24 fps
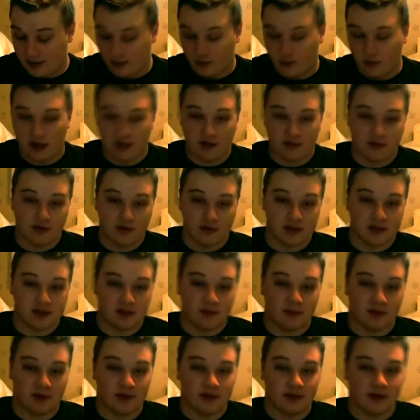We have got
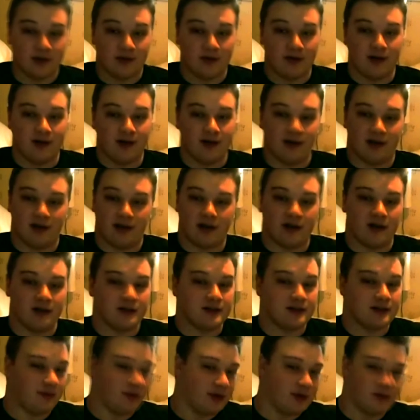something ongoing. I
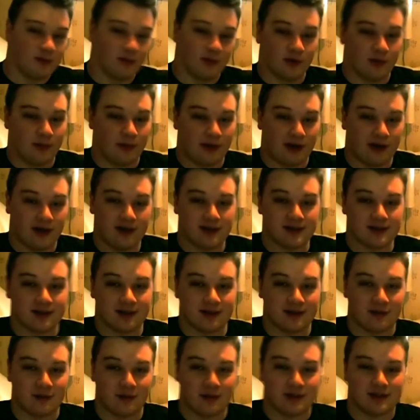can't say much more about it. It's
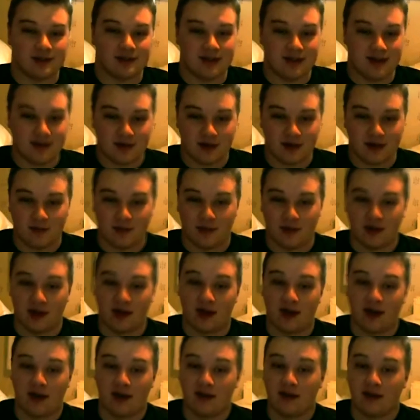kind of a bit secret, but
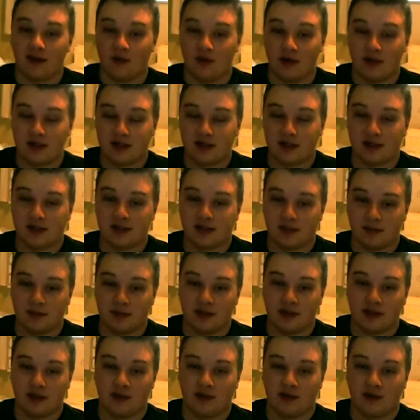there is
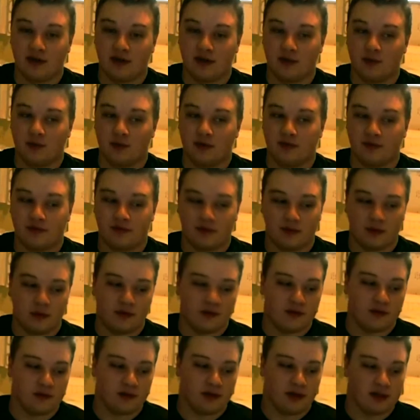something going on
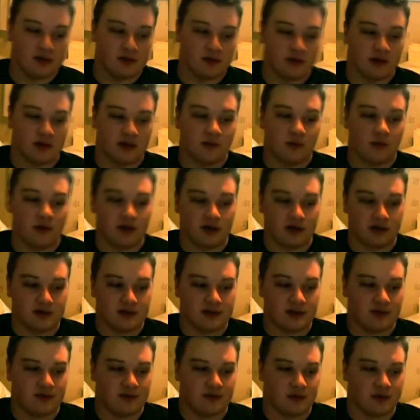with us. We're going to work
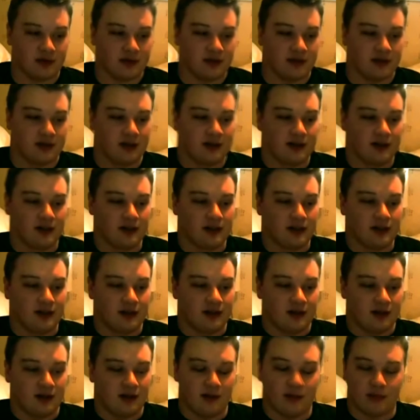together on
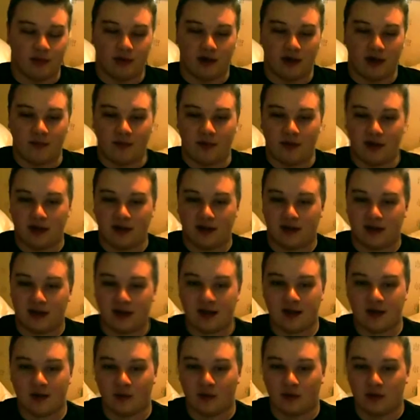a pretty big
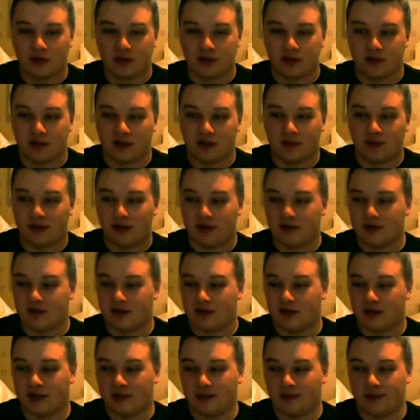thing. We're also thinking about
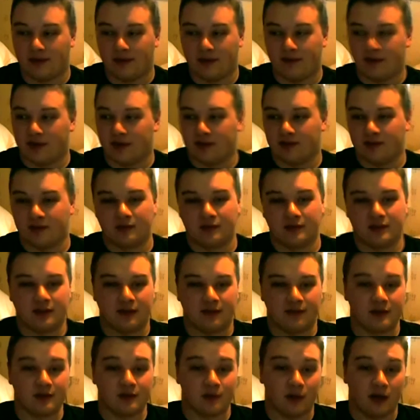doing a couple other
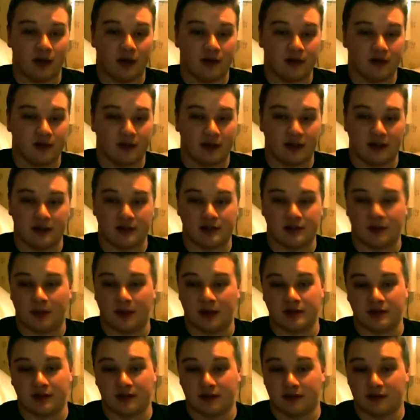stuff as well. It just
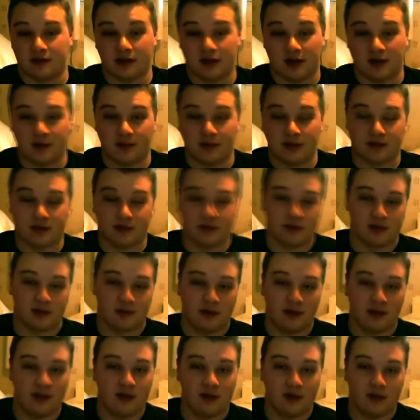depends on time, because of course I'm
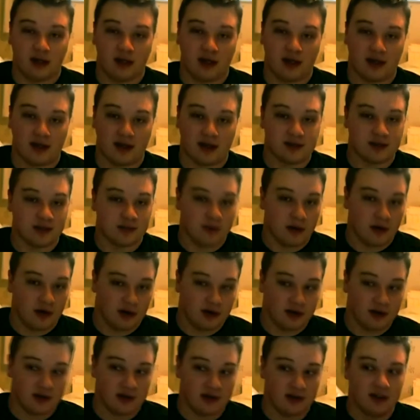in the UK, he's in
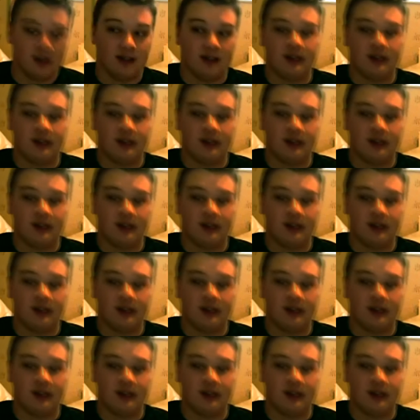America.